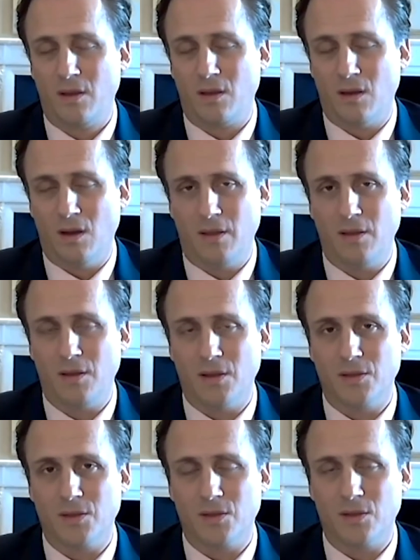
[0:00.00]

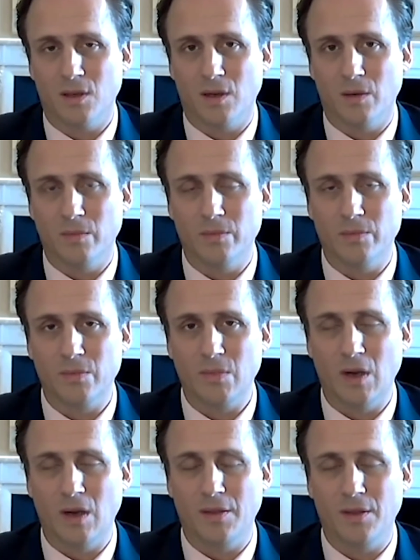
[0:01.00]
it's
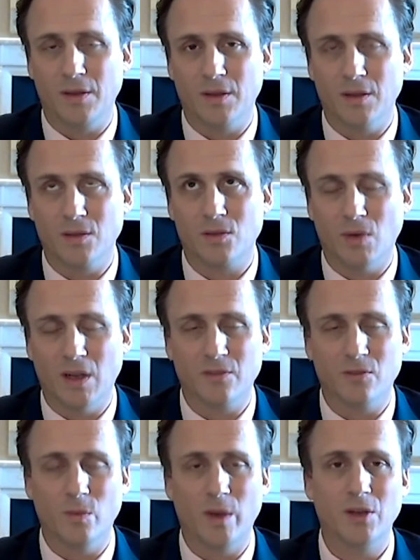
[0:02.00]

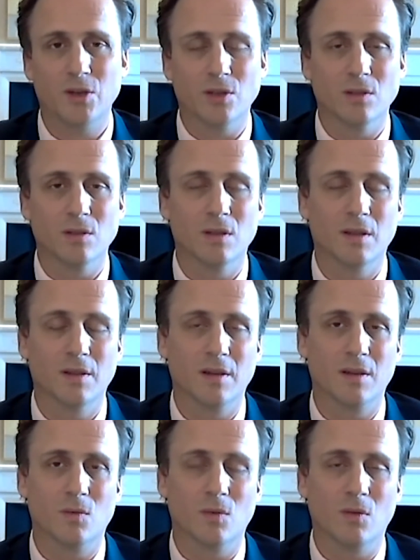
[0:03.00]
transformational. I
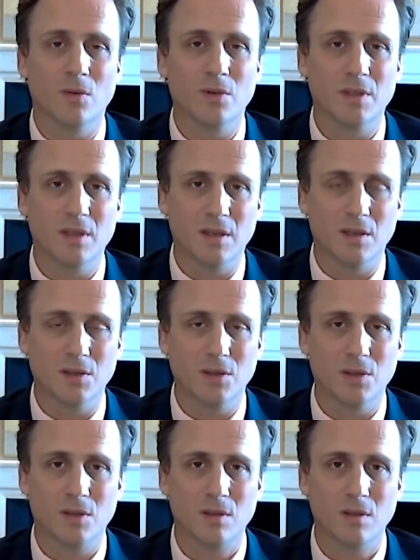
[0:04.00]
think what we're seeing
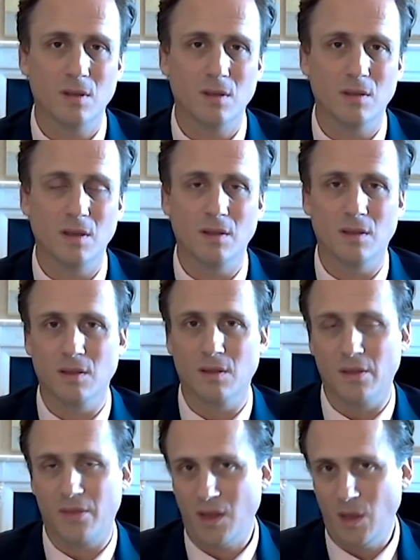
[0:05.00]
is
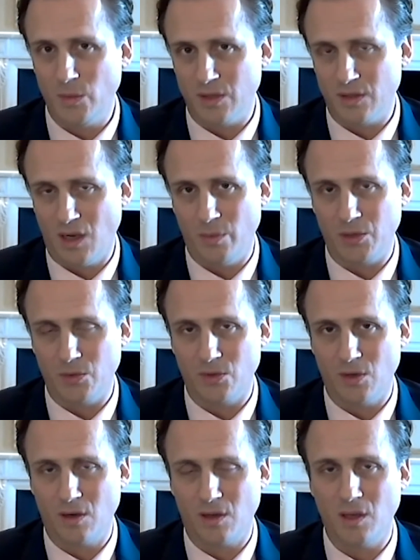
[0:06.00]
the themes and topics we're
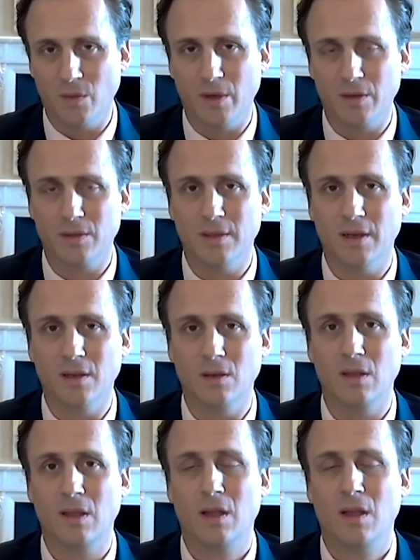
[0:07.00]
talking about
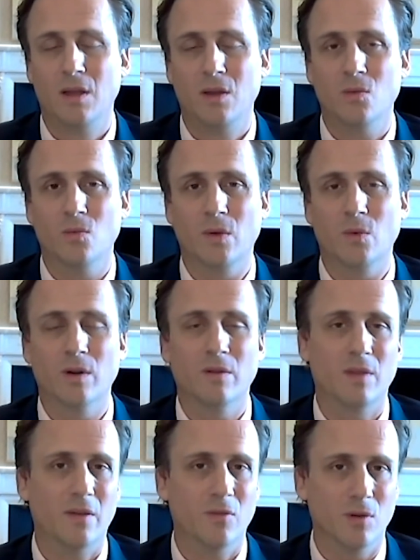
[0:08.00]
today, we would have
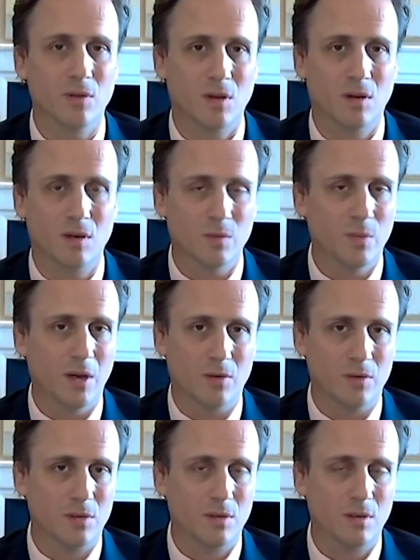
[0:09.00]
never talked
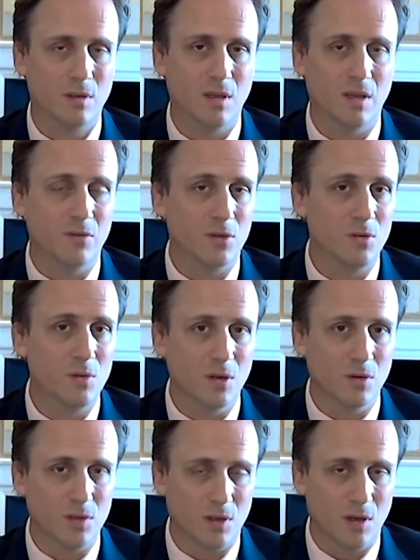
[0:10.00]
about even 2
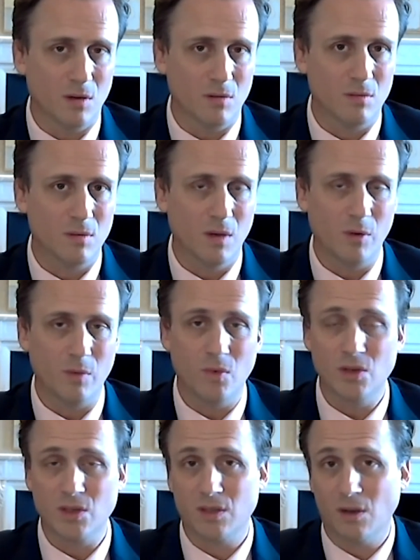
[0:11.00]
years ago. We
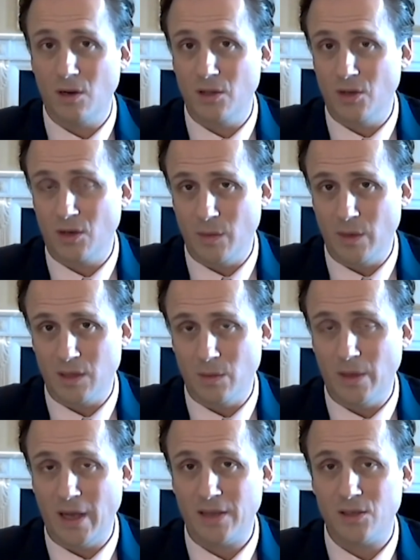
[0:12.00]
just started talking about them
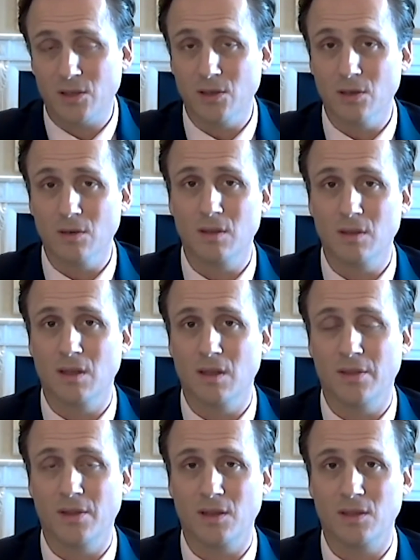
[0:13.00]
last year,
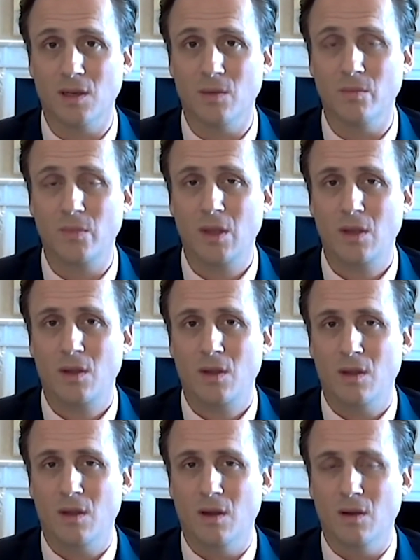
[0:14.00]
and I think
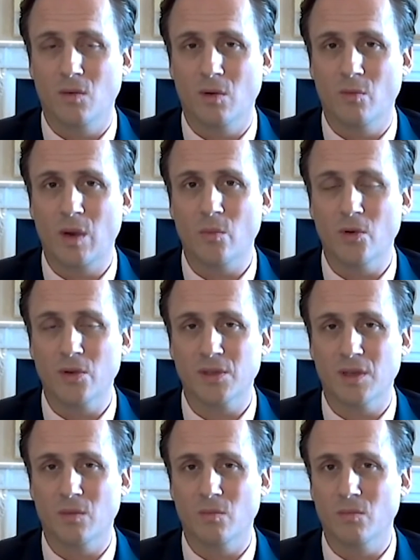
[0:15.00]
I remember
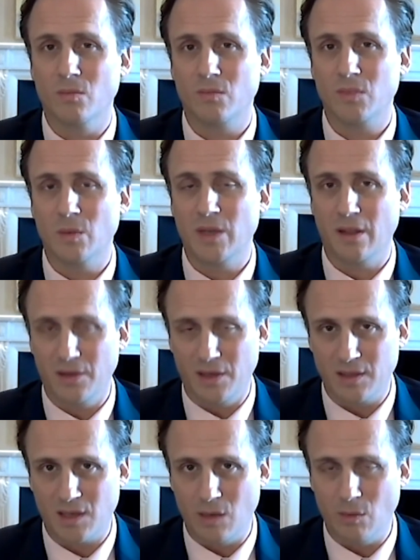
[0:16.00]
some
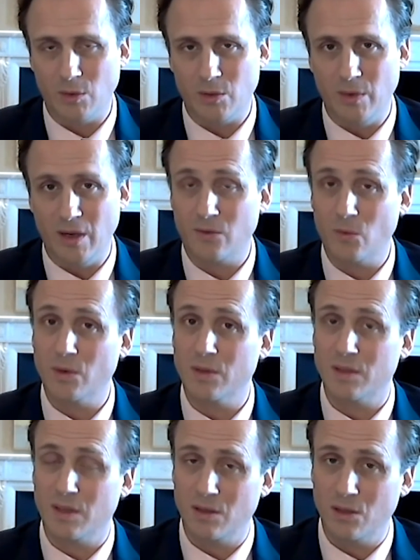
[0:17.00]
delegates came up to me afterwards
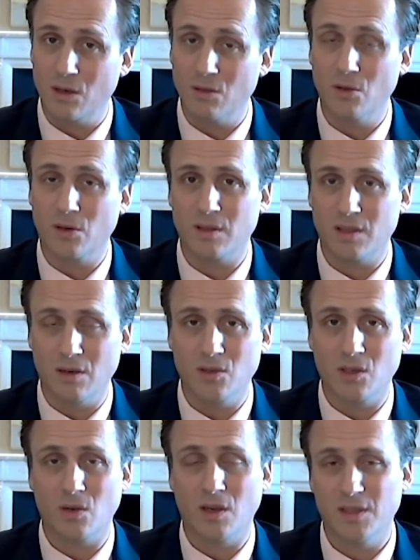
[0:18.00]
and said, look, this energy
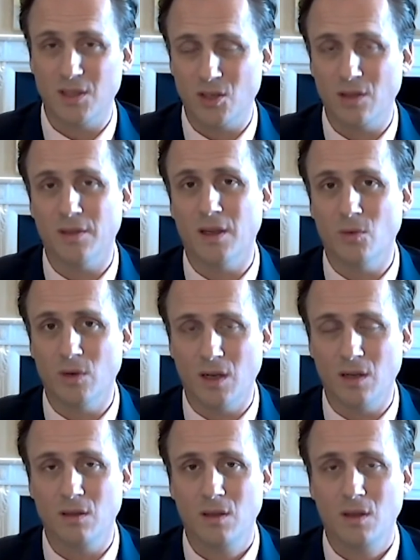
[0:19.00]
transition thing, we're
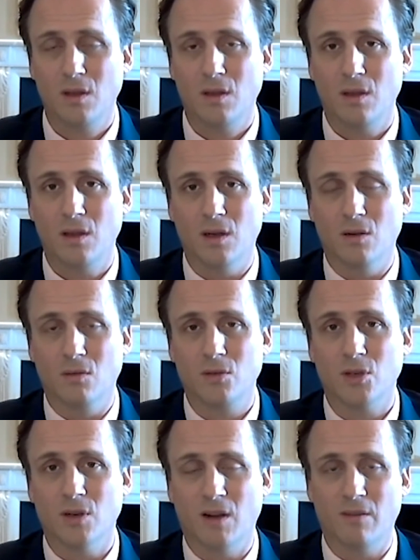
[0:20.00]
not
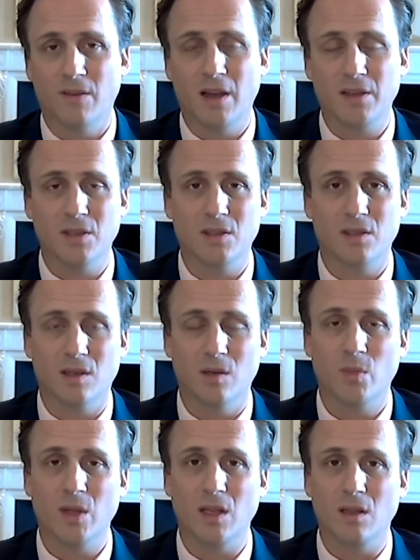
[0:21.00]
sure how fast this is going to
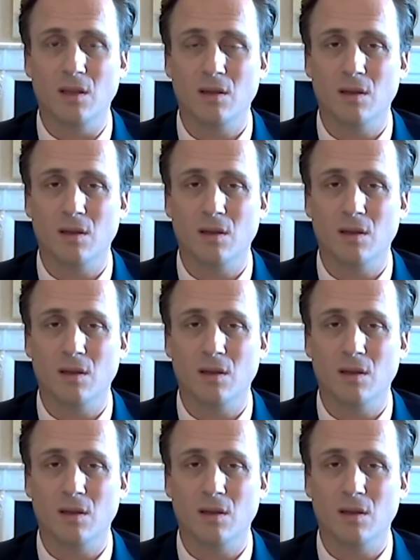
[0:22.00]
be.